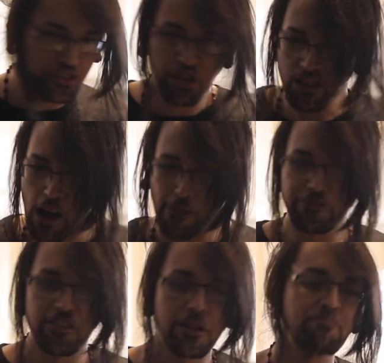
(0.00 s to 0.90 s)

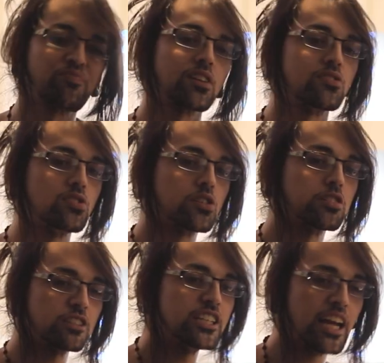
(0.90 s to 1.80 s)
stuff to
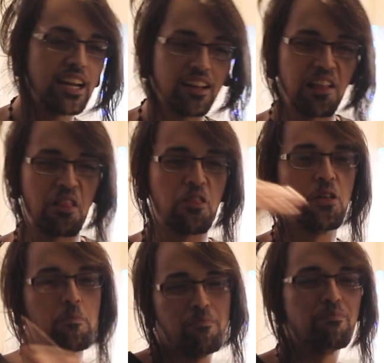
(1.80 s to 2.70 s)
create
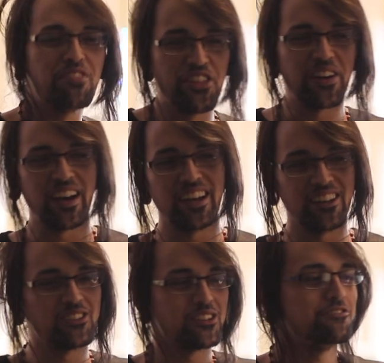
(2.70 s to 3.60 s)
the
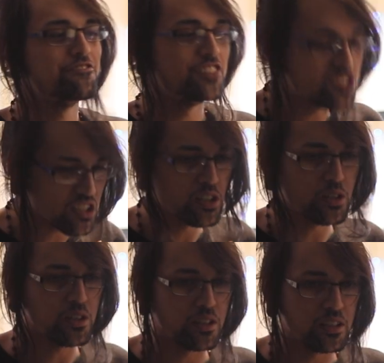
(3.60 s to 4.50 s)

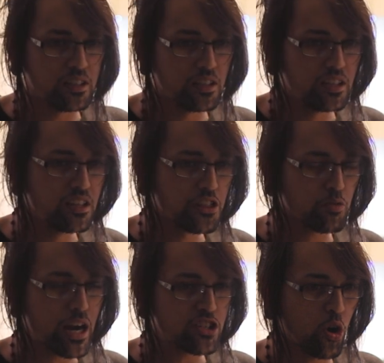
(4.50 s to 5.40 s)
physical
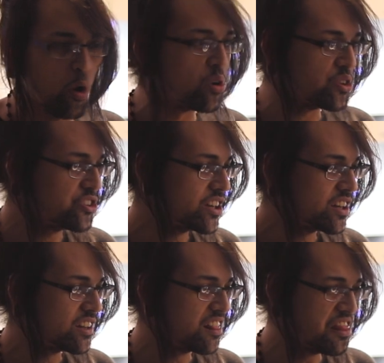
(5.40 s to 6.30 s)
threshold
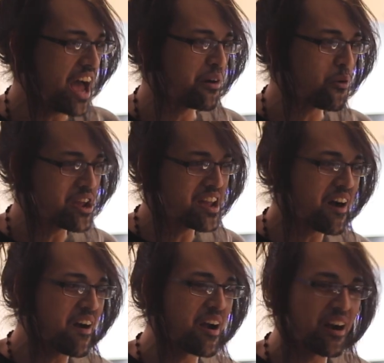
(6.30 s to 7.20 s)
that we
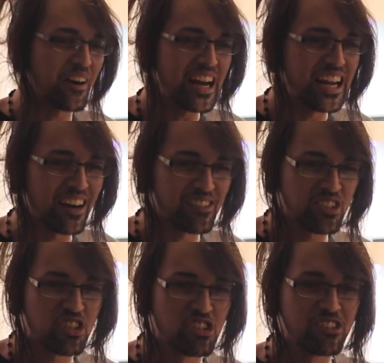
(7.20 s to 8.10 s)
are
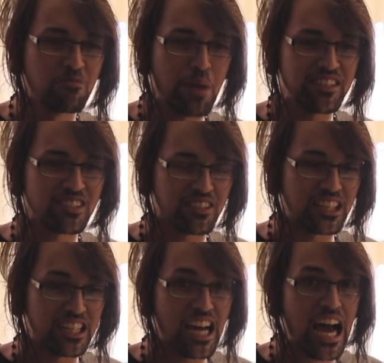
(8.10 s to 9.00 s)

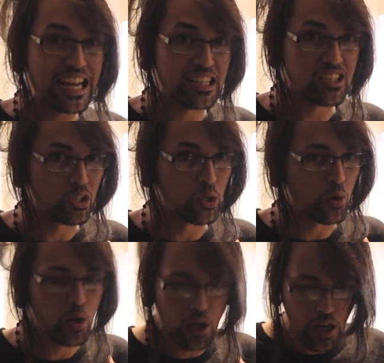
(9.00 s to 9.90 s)
basically tied
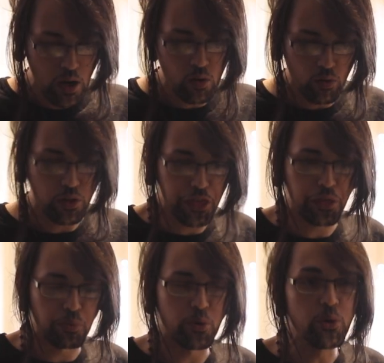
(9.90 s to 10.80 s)
to
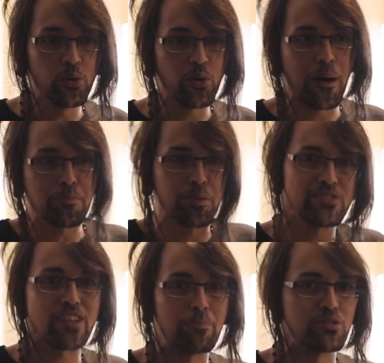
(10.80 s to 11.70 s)
through our
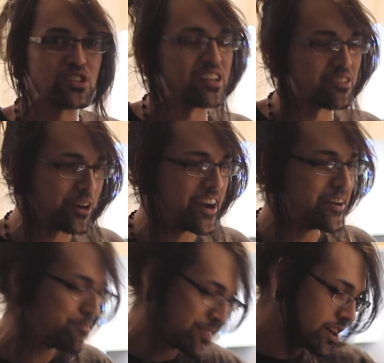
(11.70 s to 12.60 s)
perception,
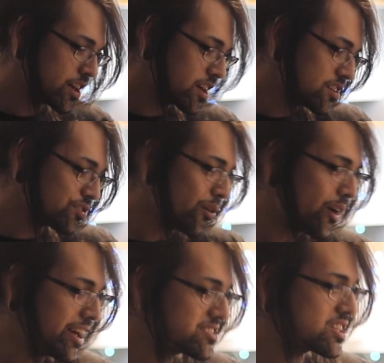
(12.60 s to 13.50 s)
right? So
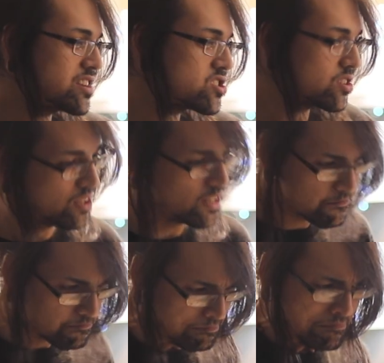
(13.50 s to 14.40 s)
essentially,